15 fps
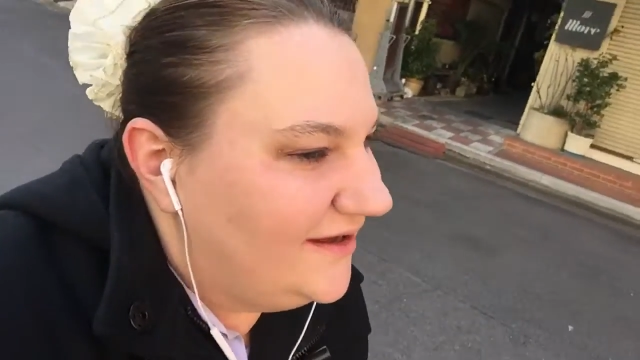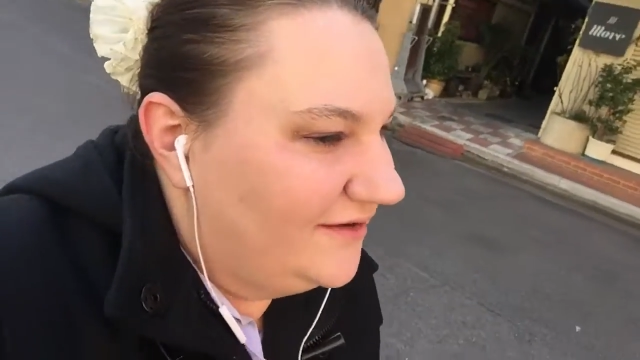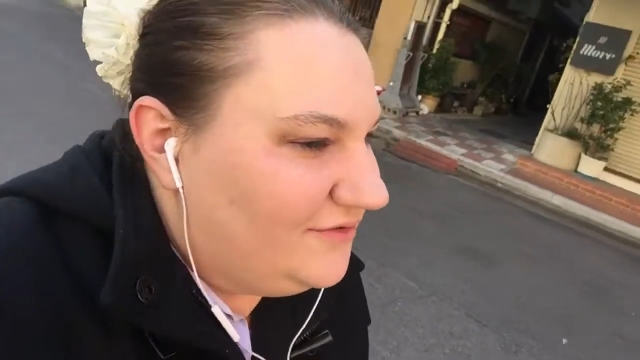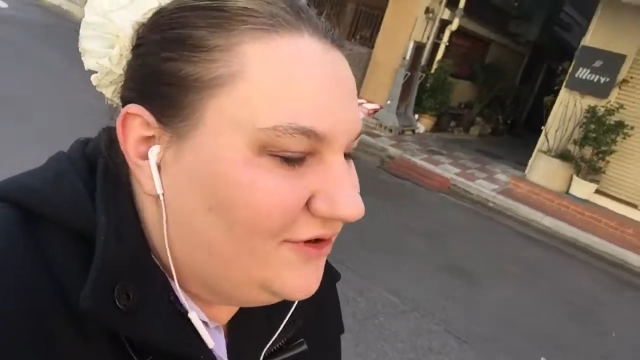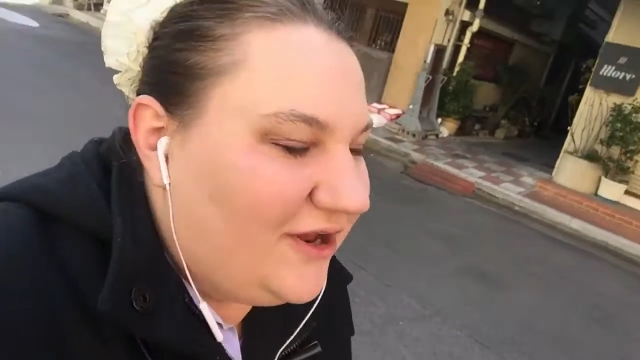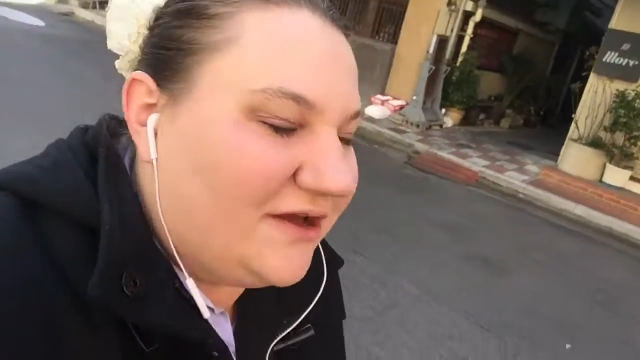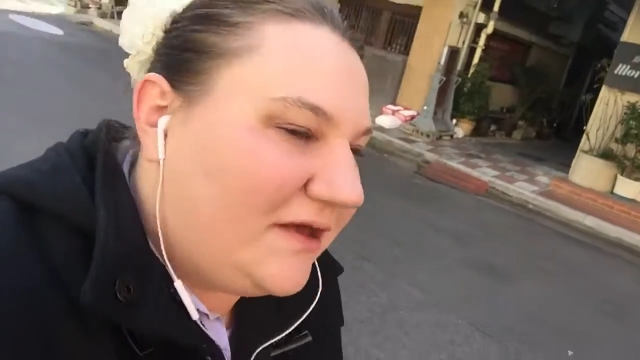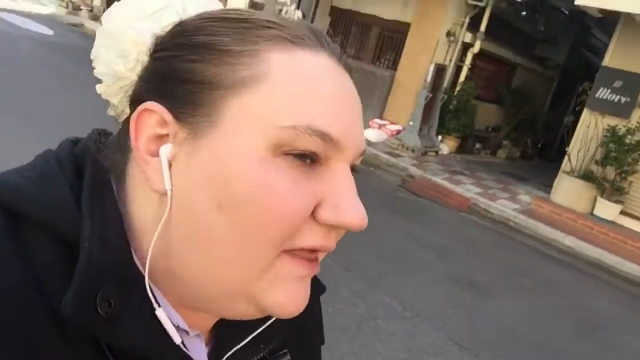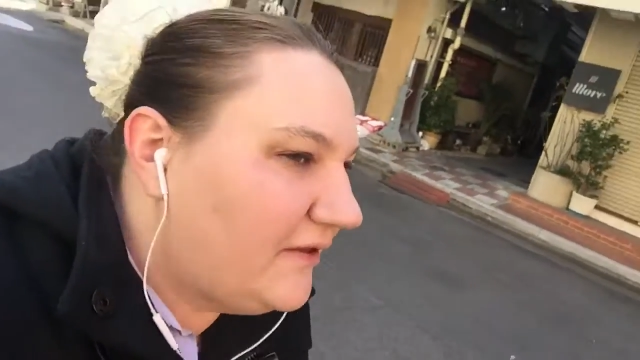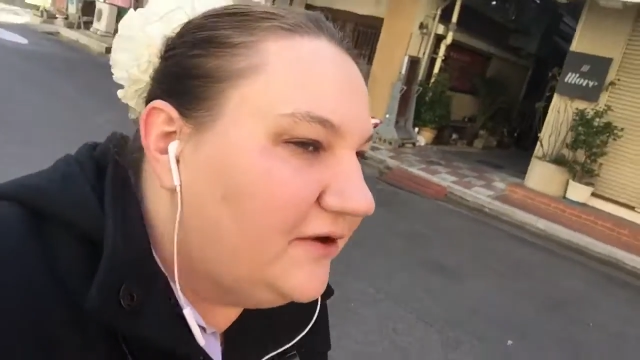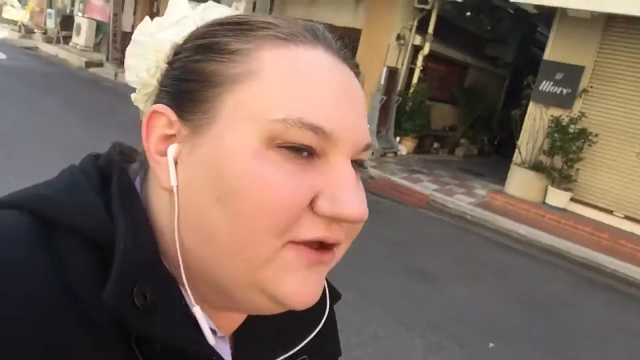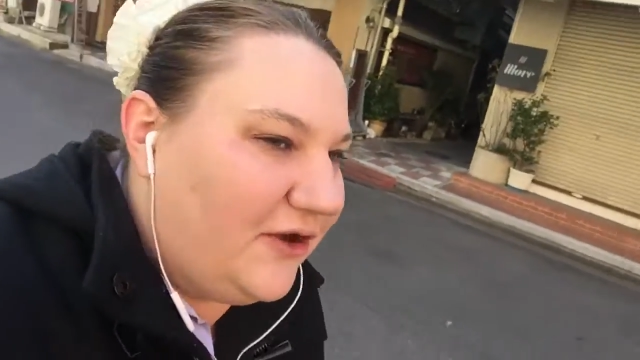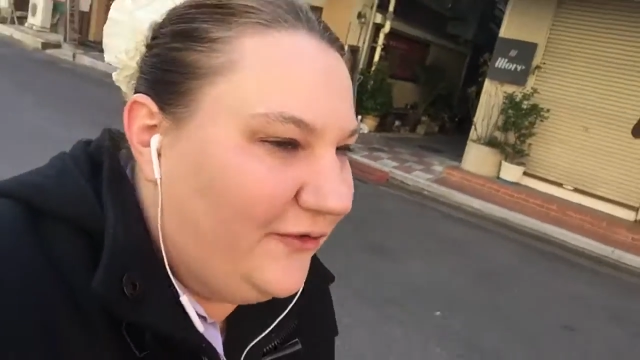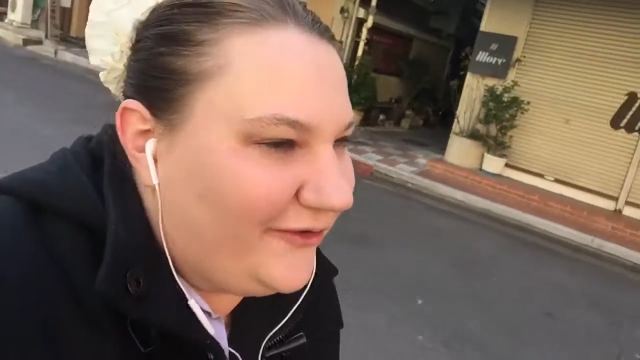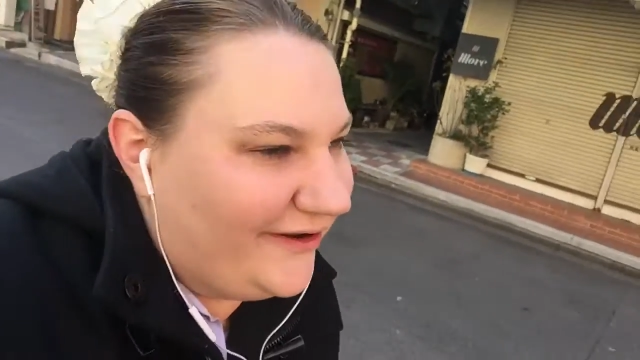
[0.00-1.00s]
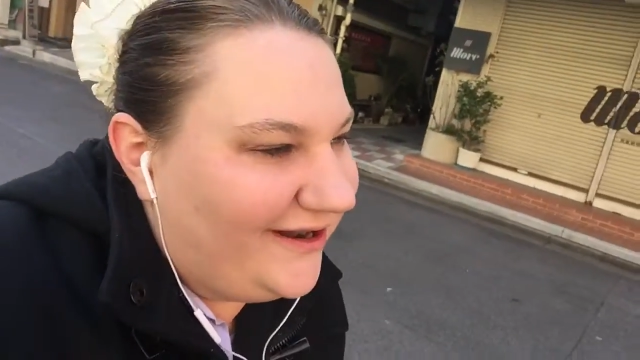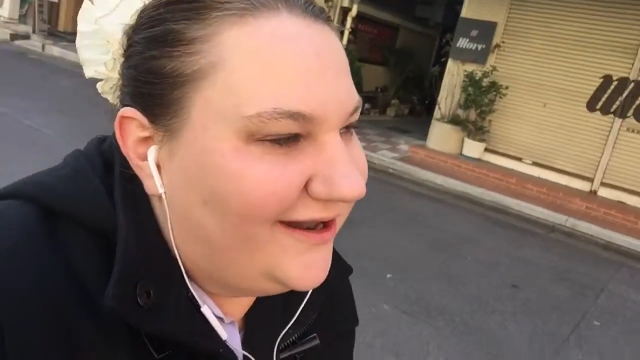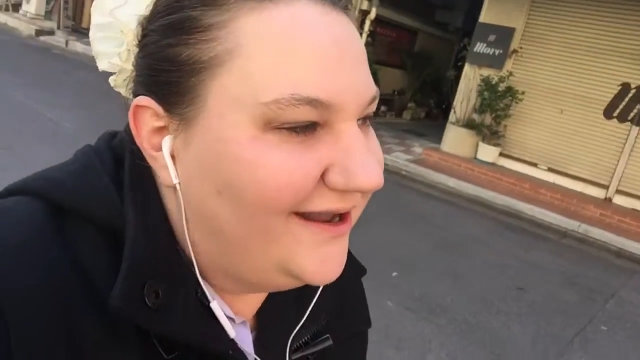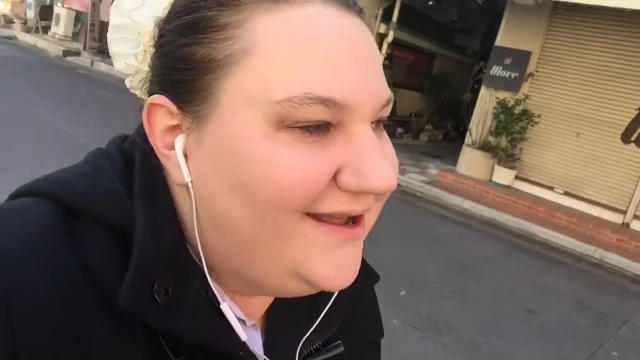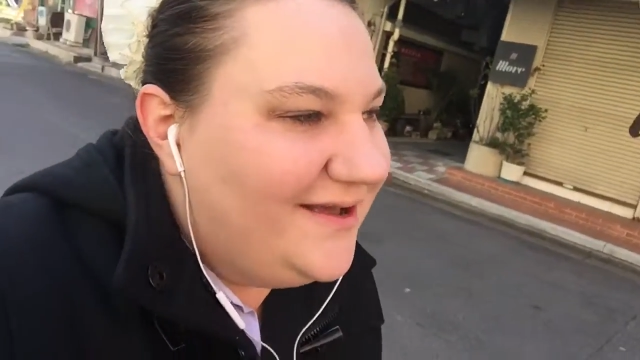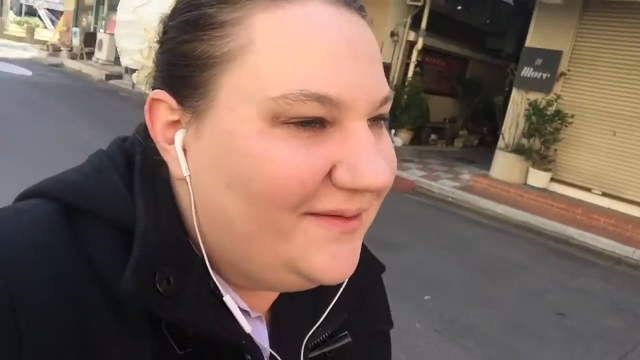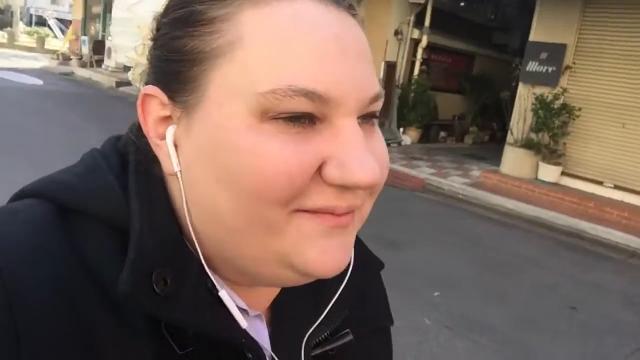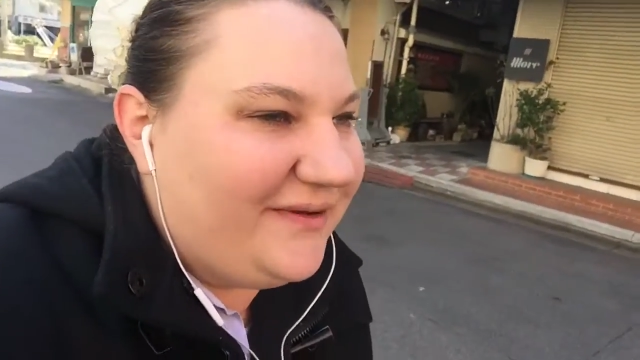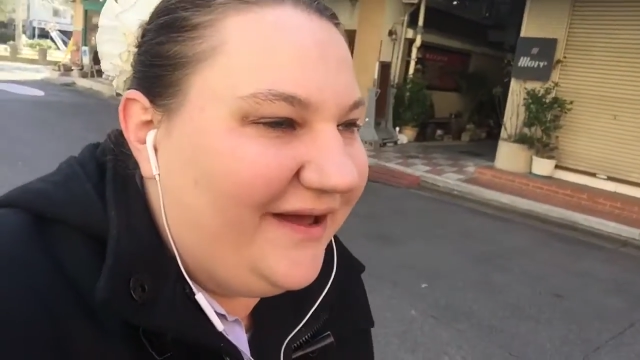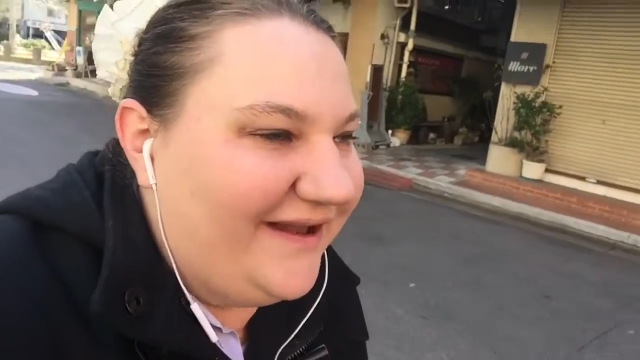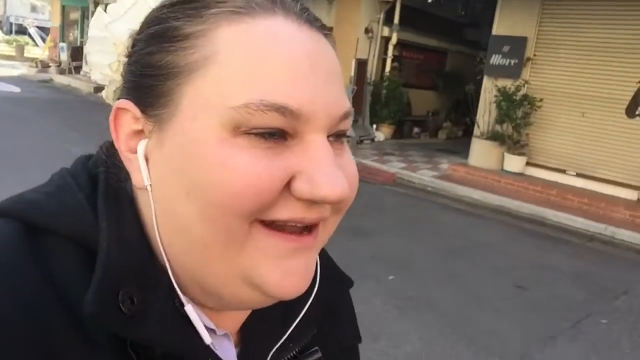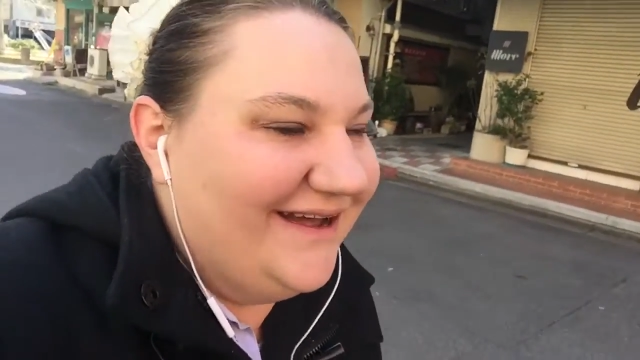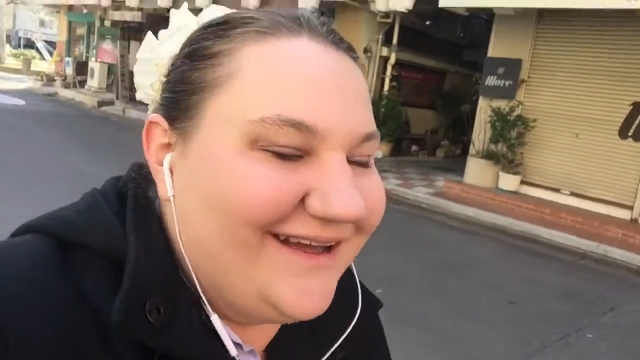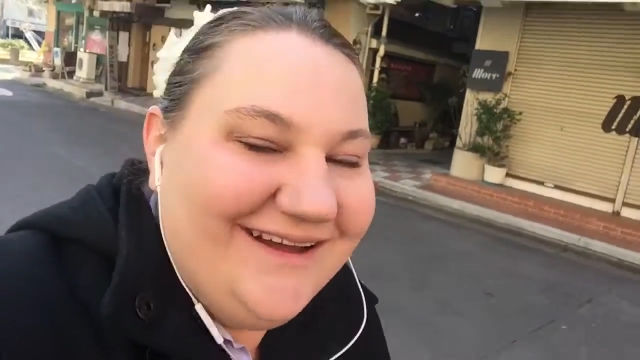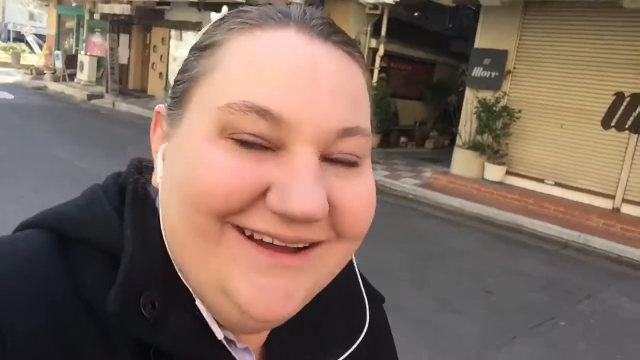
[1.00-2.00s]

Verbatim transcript: if they're not color coded? But